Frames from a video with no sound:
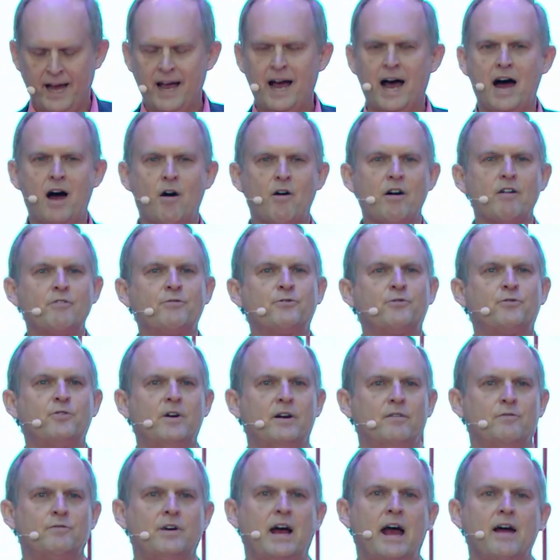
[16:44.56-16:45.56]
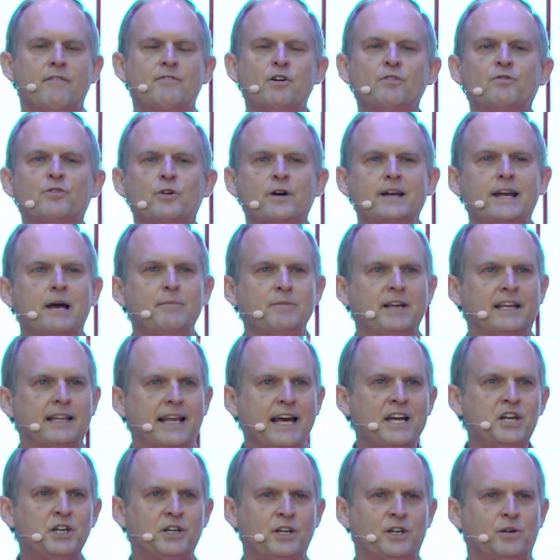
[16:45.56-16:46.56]
However, for an
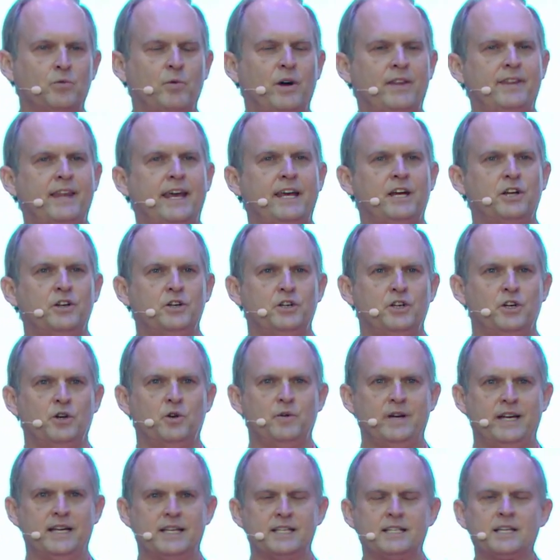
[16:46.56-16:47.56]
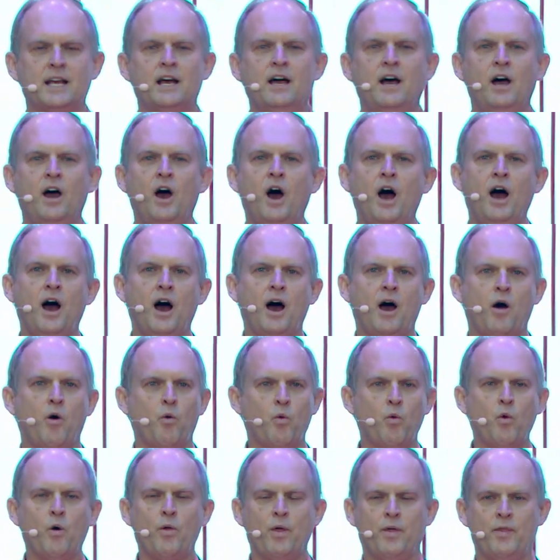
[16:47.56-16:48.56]
emulation, what they can do is
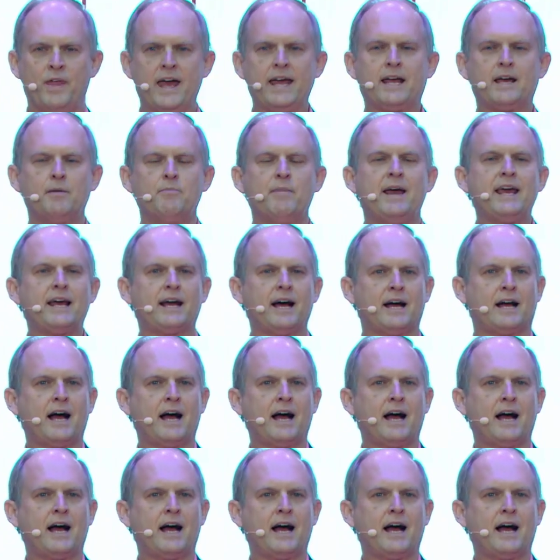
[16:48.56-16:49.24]
they can make a